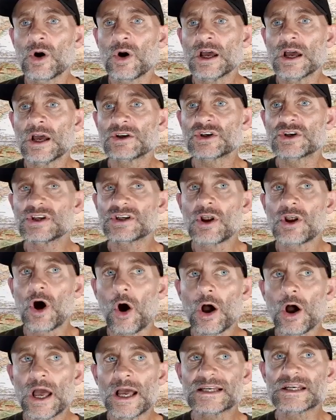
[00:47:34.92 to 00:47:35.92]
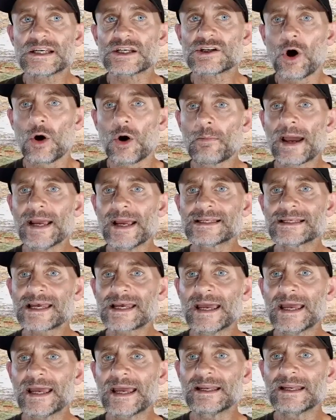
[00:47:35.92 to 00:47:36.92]
She's not
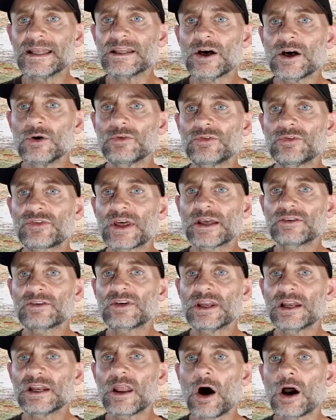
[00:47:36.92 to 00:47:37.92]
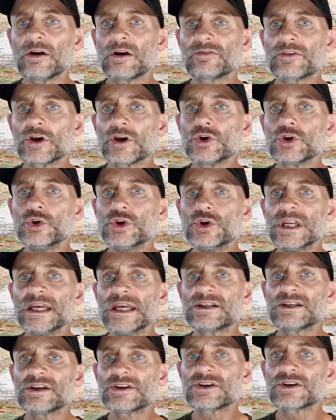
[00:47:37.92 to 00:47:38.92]
maintaining those things in life that you
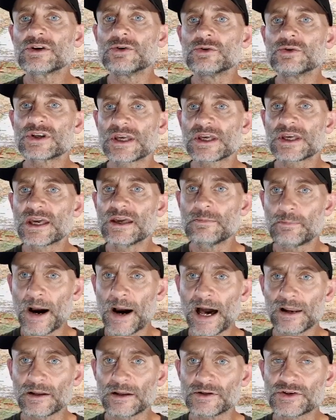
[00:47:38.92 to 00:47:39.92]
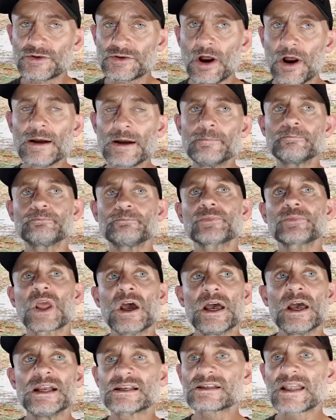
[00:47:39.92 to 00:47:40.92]
need to do to keep balance, right?
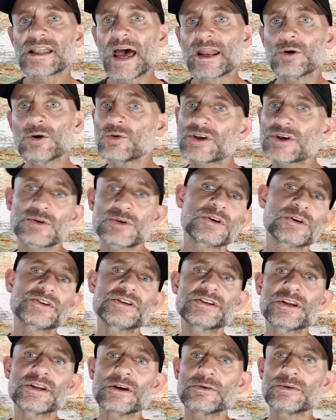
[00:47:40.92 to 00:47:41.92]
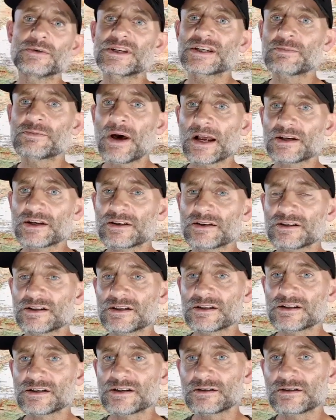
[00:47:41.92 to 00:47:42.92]
Instead, all she wants to do is smash
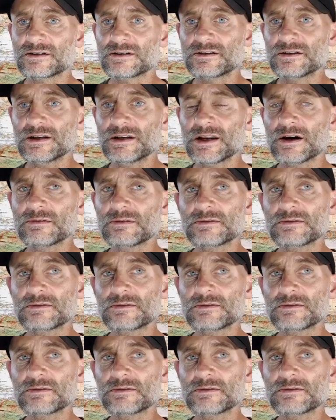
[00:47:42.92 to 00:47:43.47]
her